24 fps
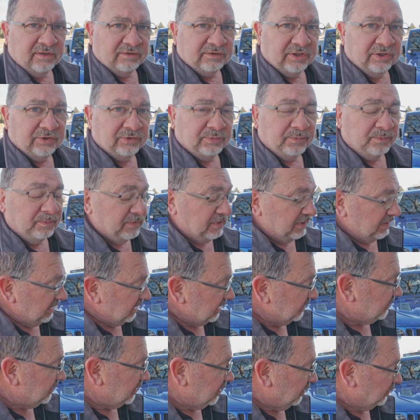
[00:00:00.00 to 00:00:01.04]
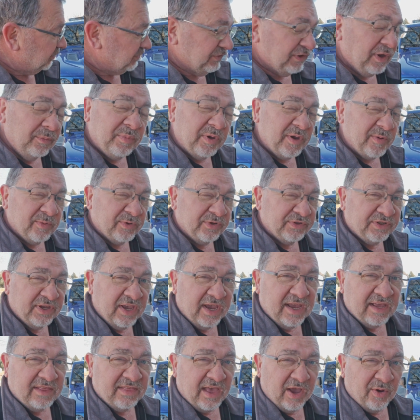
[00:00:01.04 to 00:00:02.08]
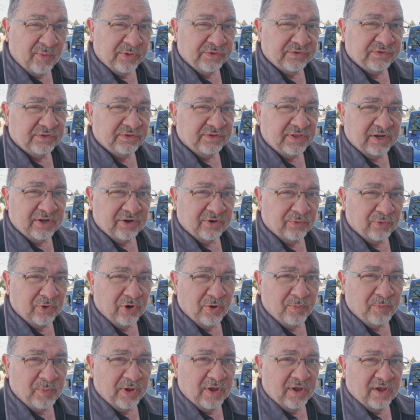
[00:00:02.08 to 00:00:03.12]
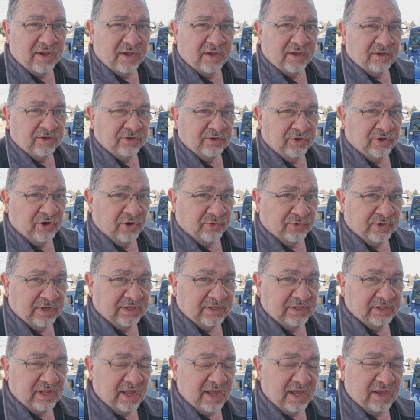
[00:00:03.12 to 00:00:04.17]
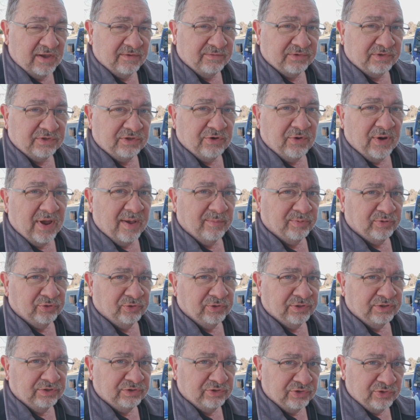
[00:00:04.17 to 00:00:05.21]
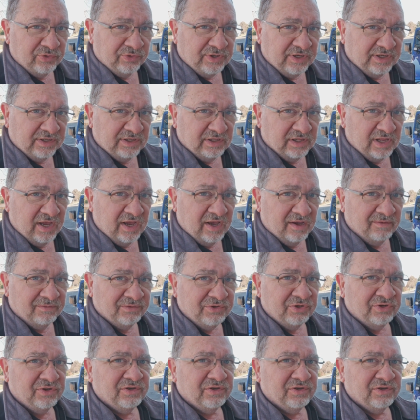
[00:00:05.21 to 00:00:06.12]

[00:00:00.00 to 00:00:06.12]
So even though some people say that with synthetic rope you don't need gloves, you absolutely do need gloves.